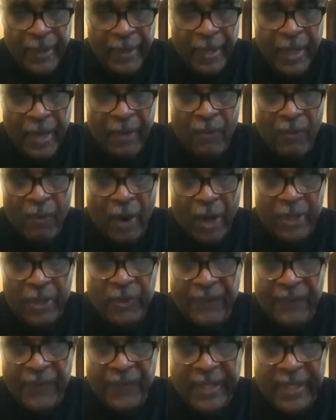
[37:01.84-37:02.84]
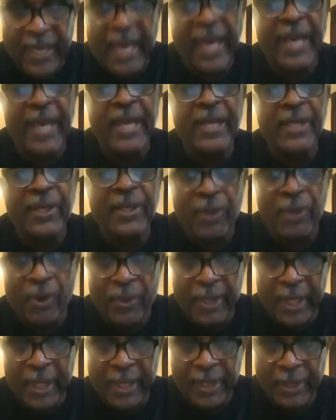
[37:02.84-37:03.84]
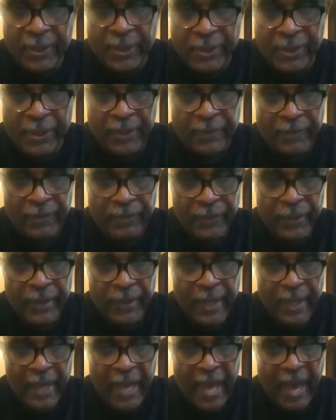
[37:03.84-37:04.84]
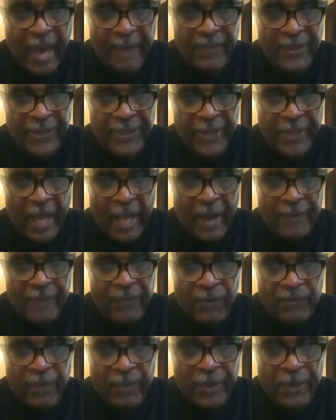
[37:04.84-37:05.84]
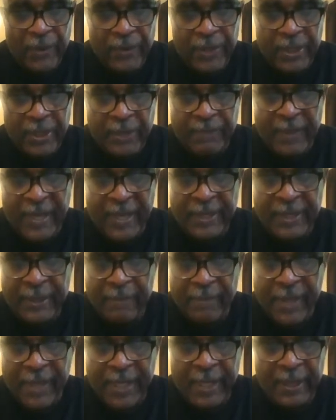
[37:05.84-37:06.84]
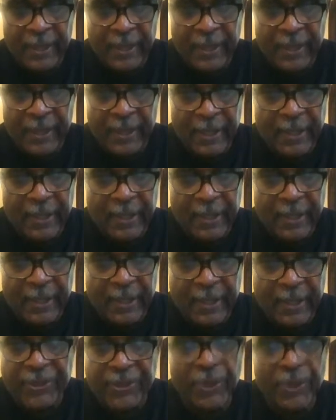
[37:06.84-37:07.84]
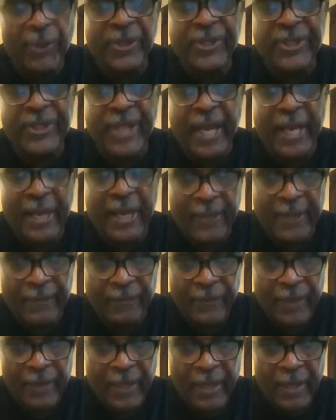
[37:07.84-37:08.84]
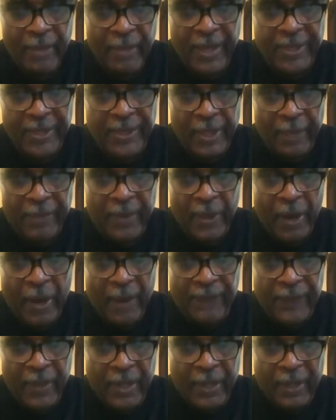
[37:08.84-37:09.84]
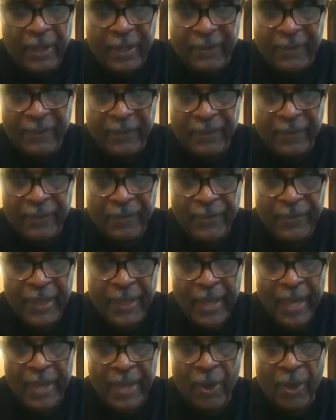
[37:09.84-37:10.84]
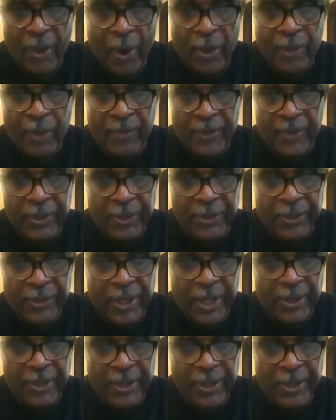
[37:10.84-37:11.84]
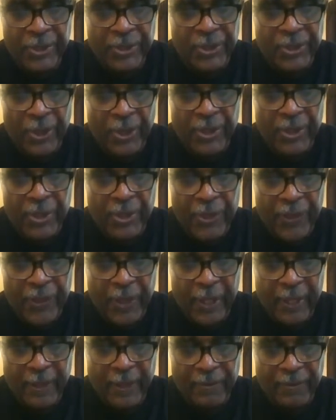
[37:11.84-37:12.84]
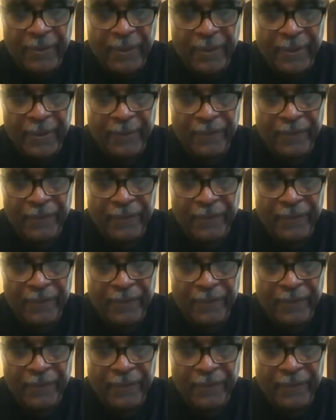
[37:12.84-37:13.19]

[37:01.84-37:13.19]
and walks with a cane in old age. Having solved the riddle, the Sphinx immediately committed suicide by jumping off a cliff, and Oedipus continued his journey to Thebes,